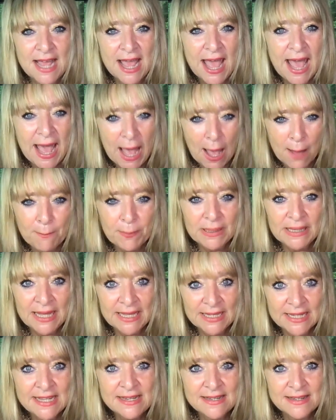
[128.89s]
our
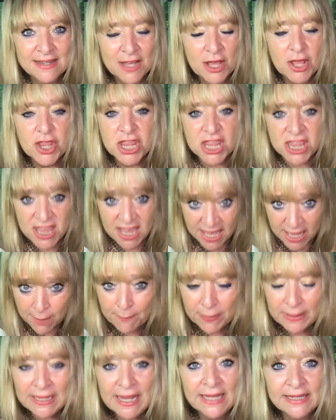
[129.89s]
planet, their
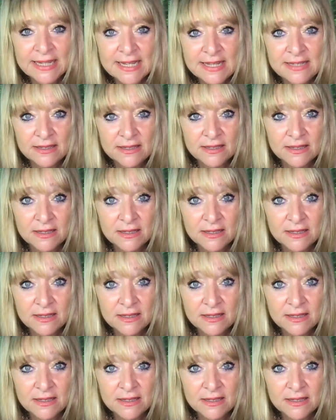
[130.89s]
planet,